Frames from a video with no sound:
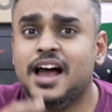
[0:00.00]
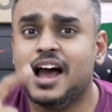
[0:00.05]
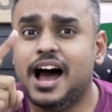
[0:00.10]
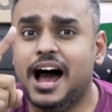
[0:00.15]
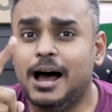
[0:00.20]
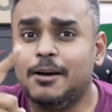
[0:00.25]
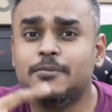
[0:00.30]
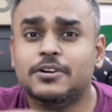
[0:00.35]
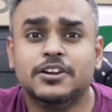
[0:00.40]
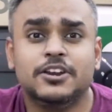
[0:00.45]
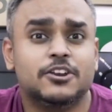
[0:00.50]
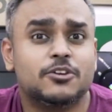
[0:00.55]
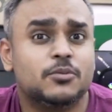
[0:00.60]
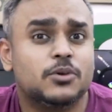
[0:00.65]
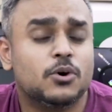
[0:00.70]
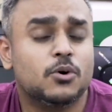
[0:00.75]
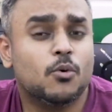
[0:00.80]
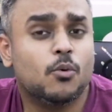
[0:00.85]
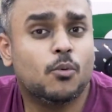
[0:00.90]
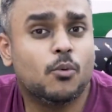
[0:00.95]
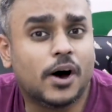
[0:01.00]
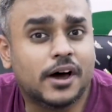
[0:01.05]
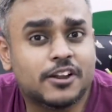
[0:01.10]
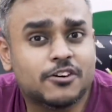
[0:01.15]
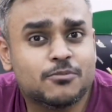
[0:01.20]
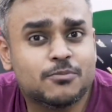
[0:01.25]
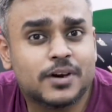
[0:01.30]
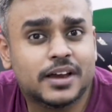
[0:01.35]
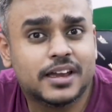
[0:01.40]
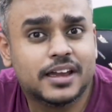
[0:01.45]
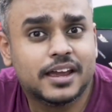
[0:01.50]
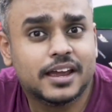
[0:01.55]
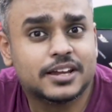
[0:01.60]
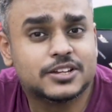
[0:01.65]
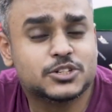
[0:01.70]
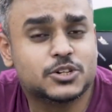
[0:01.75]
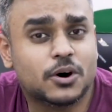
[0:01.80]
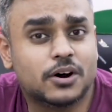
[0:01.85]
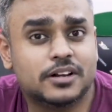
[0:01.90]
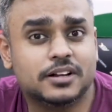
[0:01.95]
I'm gonna review one of my Air
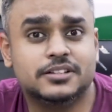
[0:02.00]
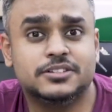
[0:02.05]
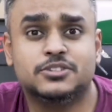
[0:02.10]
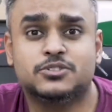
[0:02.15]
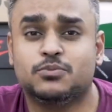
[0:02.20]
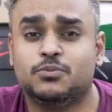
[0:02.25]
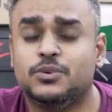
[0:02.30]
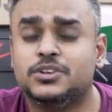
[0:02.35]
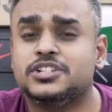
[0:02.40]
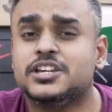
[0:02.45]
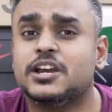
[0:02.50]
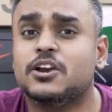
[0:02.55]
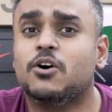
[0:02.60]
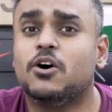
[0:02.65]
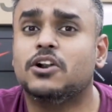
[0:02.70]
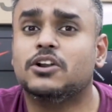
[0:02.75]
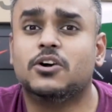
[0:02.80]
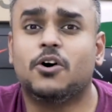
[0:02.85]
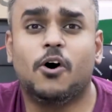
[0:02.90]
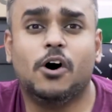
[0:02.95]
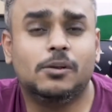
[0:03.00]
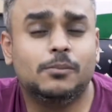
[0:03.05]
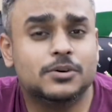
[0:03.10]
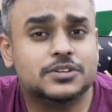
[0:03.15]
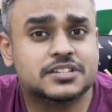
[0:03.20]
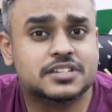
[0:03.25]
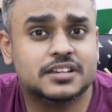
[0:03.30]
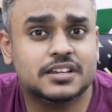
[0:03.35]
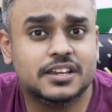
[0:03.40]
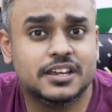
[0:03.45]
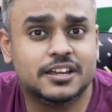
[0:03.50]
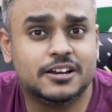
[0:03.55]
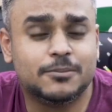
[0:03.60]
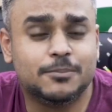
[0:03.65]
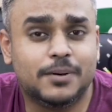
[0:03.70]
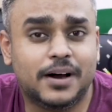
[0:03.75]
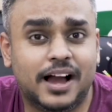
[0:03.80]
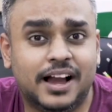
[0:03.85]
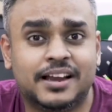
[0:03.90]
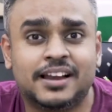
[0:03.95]
Jordans which I got almost an year
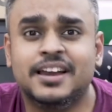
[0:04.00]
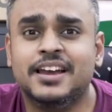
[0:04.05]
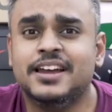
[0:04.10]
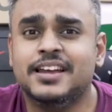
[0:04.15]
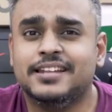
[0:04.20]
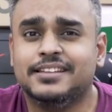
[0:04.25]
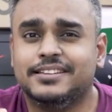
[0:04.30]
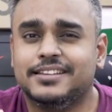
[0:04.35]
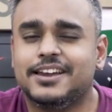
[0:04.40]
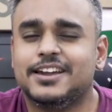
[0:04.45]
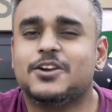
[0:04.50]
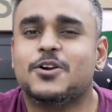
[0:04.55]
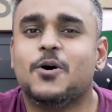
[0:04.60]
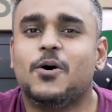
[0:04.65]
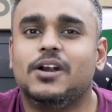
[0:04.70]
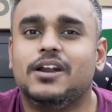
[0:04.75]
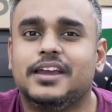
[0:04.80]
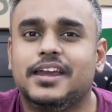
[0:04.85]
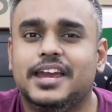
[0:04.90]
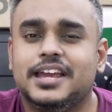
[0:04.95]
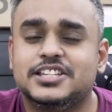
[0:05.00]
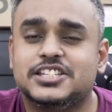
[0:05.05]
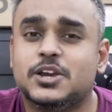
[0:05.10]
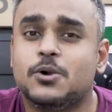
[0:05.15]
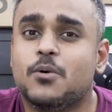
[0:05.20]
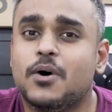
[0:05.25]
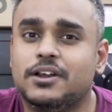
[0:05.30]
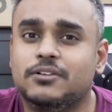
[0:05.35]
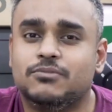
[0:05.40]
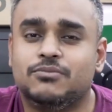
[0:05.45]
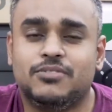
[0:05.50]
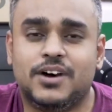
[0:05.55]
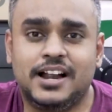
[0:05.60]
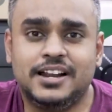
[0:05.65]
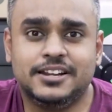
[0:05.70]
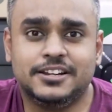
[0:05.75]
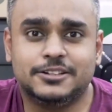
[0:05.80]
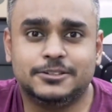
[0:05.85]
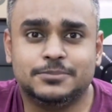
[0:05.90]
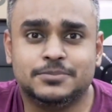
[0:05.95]
back. They are called AJ1
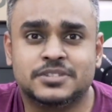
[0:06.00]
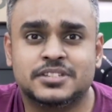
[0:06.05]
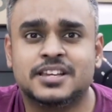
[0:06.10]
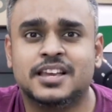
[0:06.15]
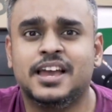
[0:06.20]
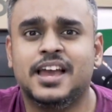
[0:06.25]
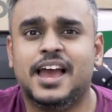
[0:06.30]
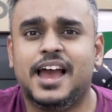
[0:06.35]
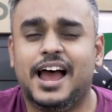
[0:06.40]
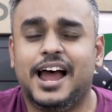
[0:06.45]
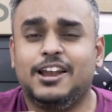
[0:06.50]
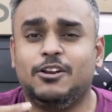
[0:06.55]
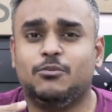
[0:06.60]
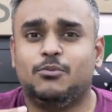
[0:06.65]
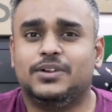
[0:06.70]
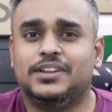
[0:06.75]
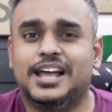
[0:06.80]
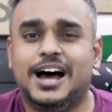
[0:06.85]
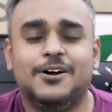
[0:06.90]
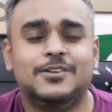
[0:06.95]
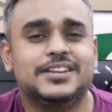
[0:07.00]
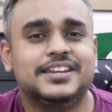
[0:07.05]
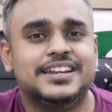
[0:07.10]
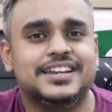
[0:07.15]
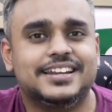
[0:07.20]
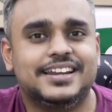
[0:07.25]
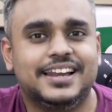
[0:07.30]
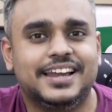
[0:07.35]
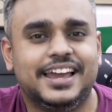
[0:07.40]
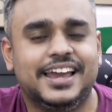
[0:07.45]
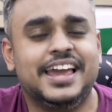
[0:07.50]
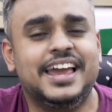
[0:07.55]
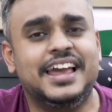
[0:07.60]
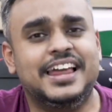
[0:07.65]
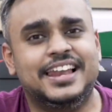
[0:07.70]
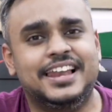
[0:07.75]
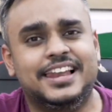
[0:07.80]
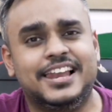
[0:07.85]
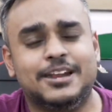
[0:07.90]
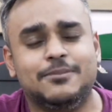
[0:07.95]
Phantoms. And without any delay,
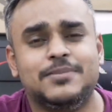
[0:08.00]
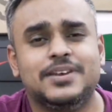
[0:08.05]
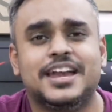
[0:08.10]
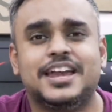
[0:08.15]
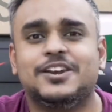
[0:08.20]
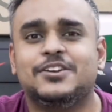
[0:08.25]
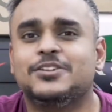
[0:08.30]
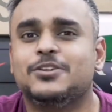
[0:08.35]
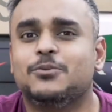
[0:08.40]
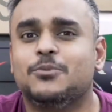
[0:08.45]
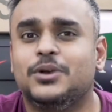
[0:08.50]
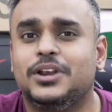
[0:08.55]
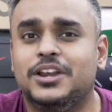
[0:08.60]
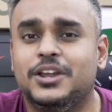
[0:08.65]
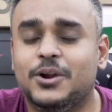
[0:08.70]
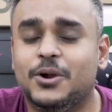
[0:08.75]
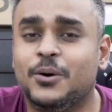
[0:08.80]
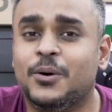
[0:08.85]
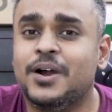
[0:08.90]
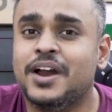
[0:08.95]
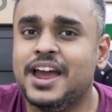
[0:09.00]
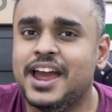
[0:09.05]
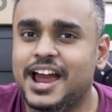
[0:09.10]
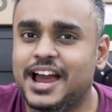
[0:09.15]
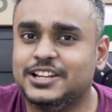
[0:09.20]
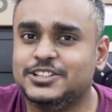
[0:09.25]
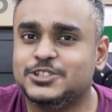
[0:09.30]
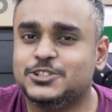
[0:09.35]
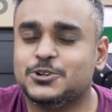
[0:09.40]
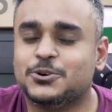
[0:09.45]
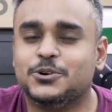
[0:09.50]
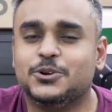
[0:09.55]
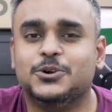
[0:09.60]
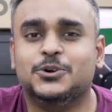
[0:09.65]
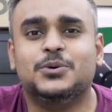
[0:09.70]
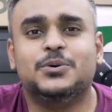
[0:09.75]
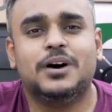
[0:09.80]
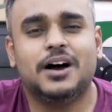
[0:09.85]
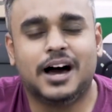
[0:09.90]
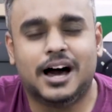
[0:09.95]
let me get into the video and show
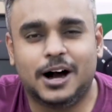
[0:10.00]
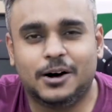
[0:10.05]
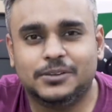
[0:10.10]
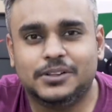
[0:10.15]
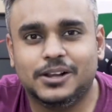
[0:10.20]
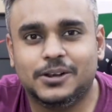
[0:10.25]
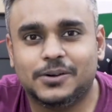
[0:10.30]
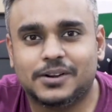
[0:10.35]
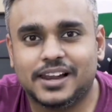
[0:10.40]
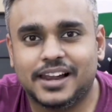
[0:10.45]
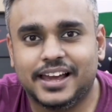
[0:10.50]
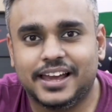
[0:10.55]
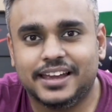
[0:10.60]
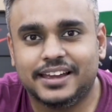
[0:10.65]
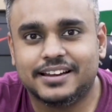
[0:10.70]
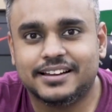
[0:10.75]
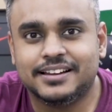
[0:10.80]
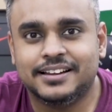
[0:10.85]
you how they look like.